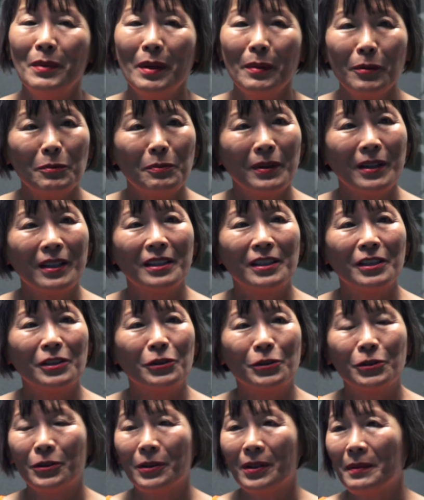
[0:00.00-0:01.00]
I remember being an
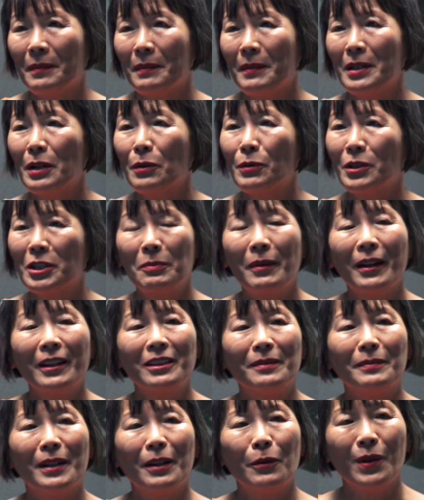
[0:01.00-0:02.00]
intern. I mean, I
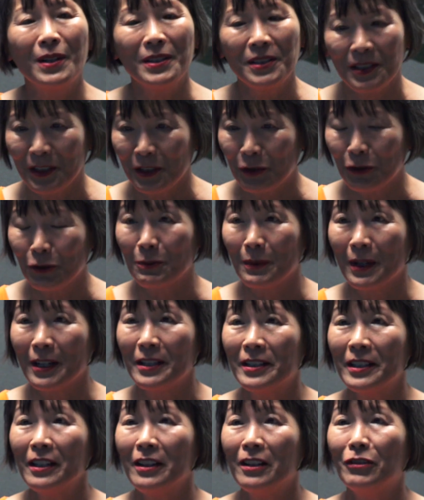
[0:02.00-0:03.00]
respect them. I was an intern
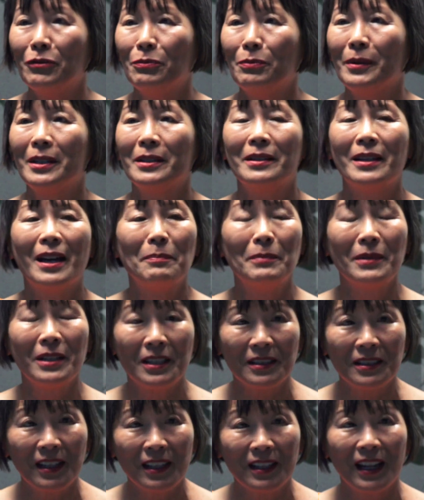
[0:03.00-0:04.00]
myself, but that
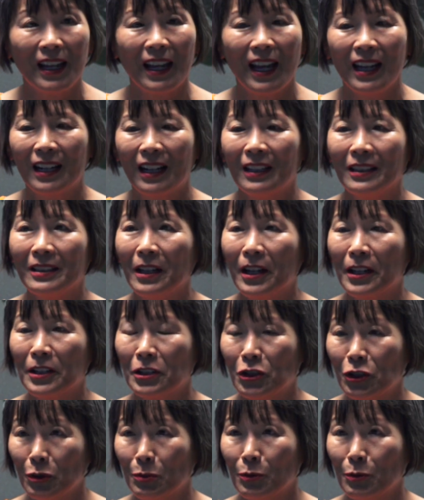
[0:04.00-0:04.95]
being said, I had a lot of